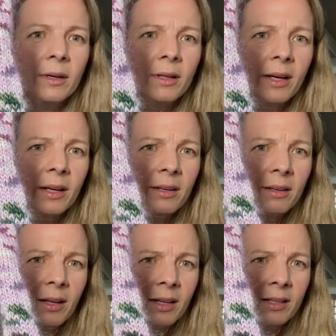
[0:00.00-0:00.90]
like
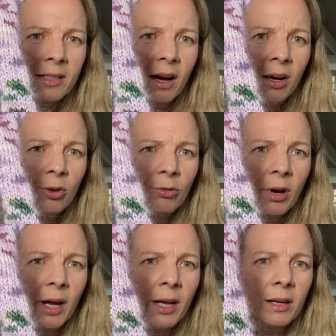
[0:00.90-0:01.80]
a dark
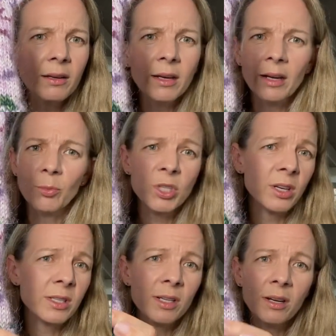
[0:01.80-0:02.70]
grey, and which I
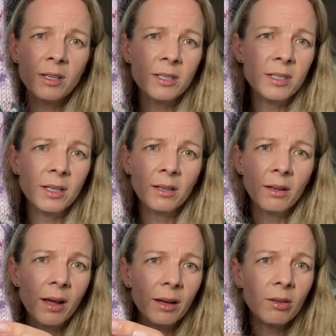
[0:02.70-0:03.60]
just didn't
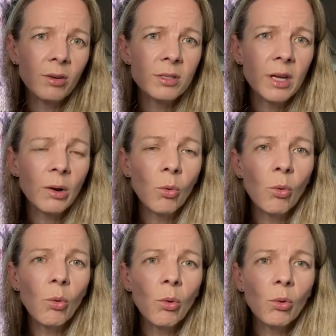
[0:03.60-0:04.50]
like those at
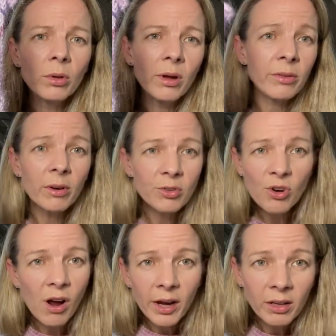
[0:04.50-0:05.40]
all. I thought I'd
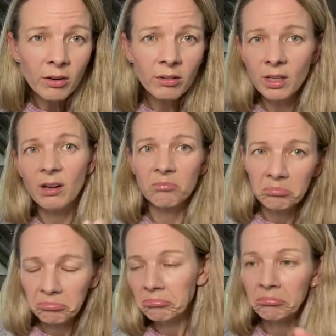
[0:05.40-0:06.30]
try, you know, can't
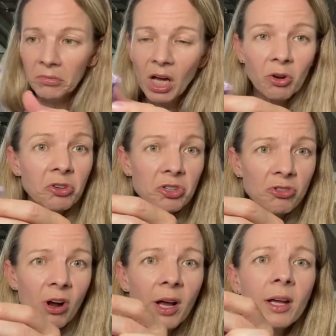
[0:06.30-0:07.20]
hurt to
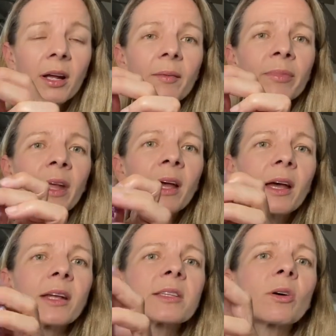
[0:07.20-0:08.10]
try.
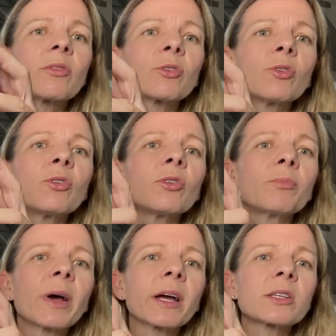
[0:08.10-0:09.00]
And so I've gone
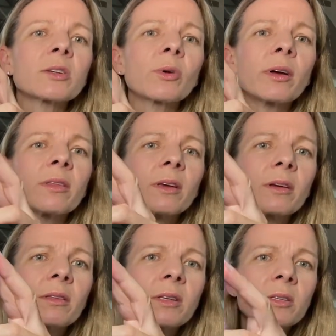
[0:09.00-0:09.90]
back to, I
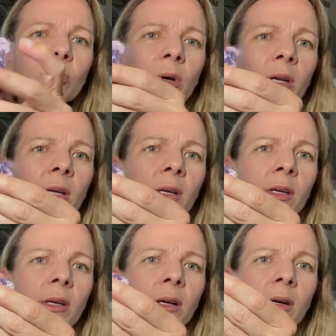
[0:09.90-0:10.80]
think, this one
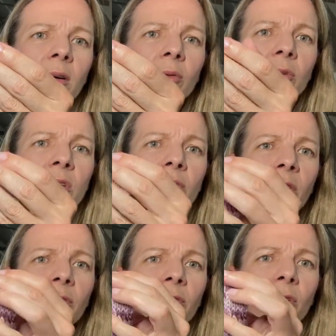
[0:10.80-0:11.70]
here, which if
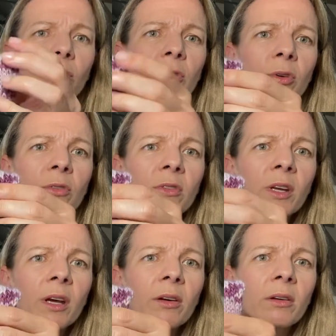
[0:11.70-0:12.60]
I fold those
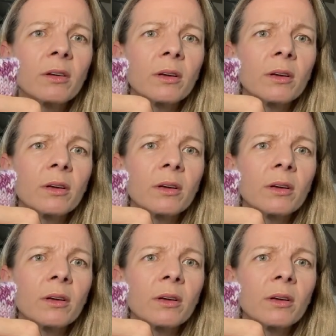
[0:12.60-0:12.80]
down,